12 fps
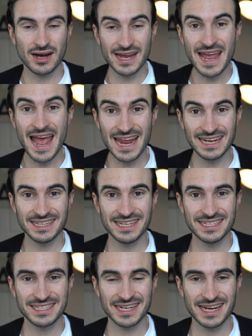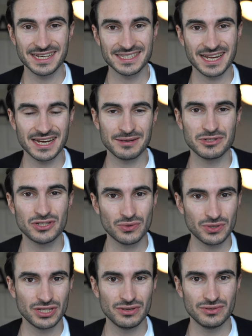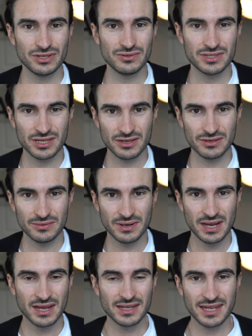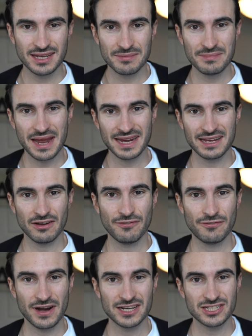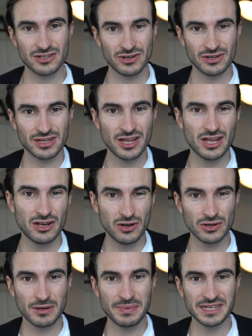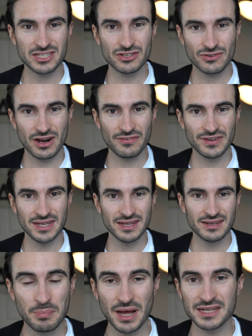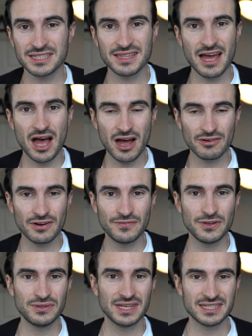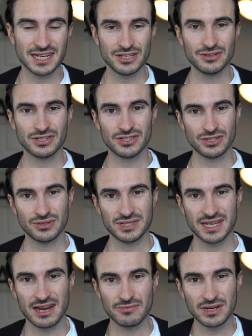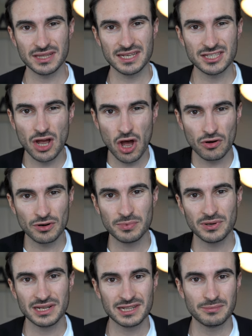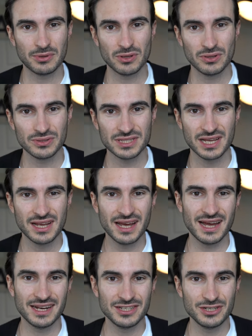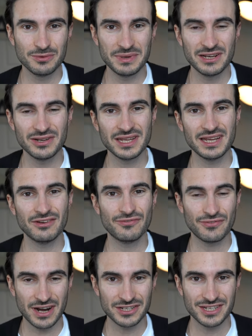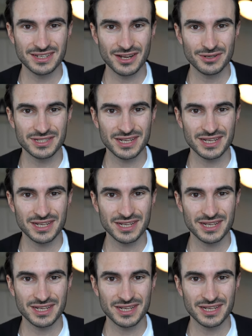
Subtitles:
I hate these things, and I'm sure you do too. They can make a fresh look a bit scruffy. But there are a few things that you can do to get rid of these horrible little balls, and you'll be looking fresh in no